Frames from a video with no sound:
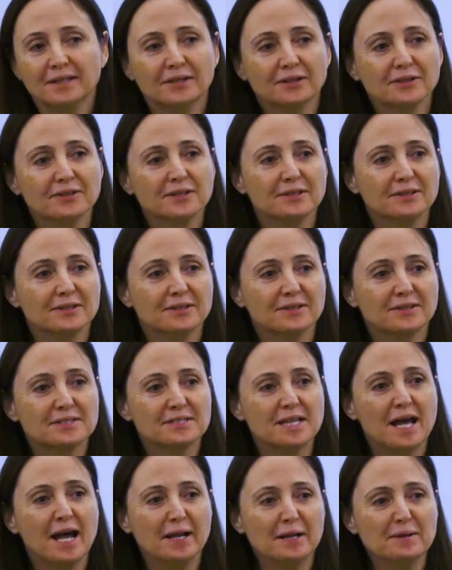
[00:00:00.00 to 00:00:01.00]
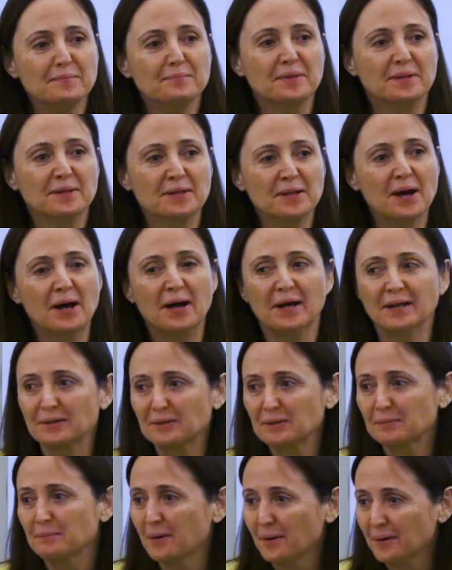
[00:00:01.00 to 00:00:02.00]
You know, the tied up in
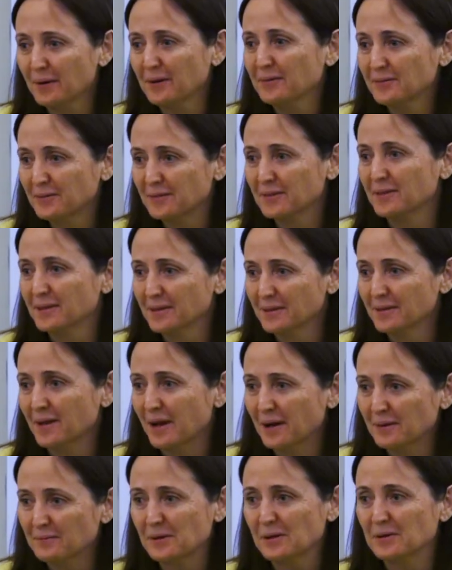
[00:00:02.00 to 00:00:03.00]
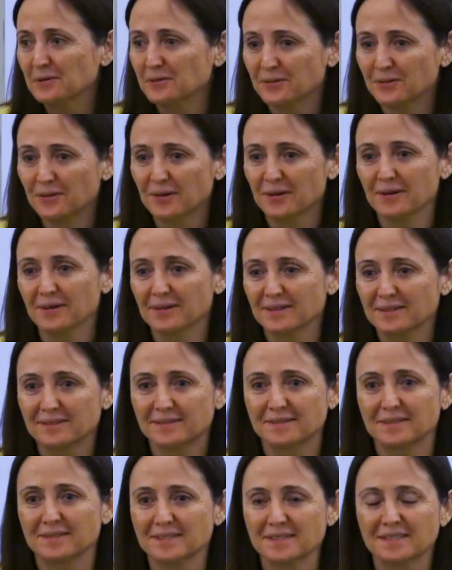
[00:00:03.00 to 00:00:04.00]
knots part of the knot metaphor
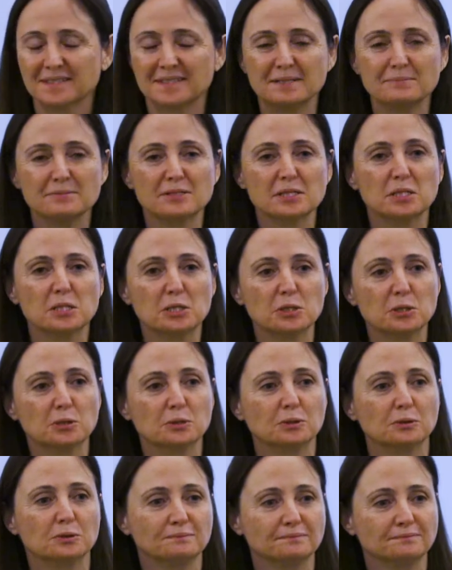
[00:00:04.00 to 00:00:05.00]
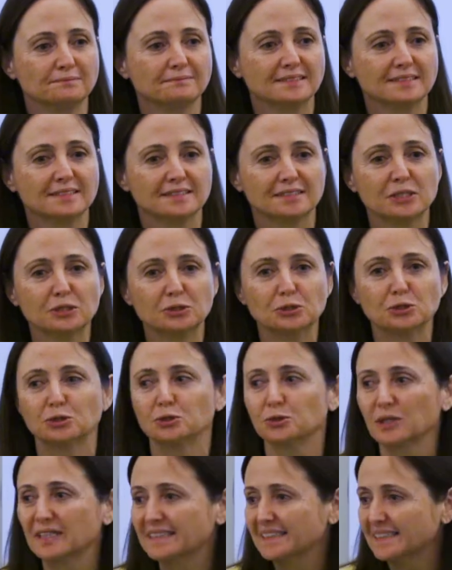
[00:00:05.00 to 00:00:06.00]
just seems a little
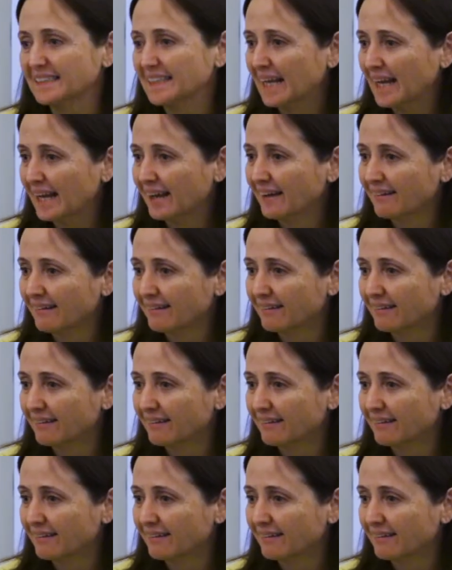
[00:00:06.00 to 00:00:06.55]
constricting.